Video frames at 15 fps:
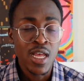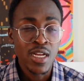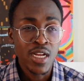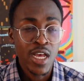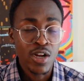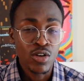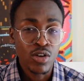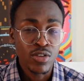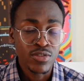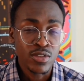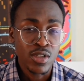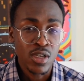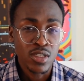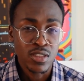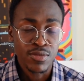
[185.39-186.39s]
I don't know if it's
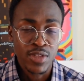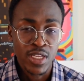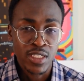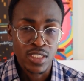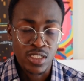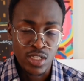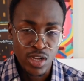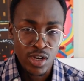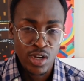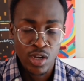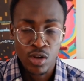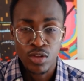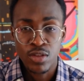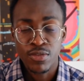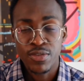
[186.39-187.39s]
because of the engineering
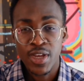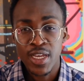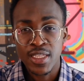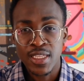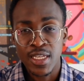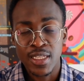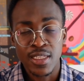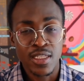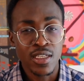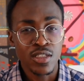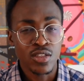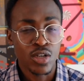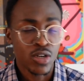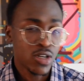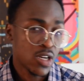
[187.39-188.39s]
or the fact that
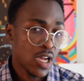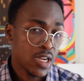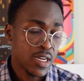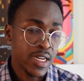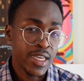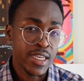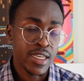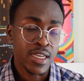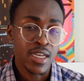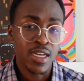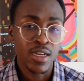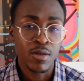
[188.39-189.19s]
these are not like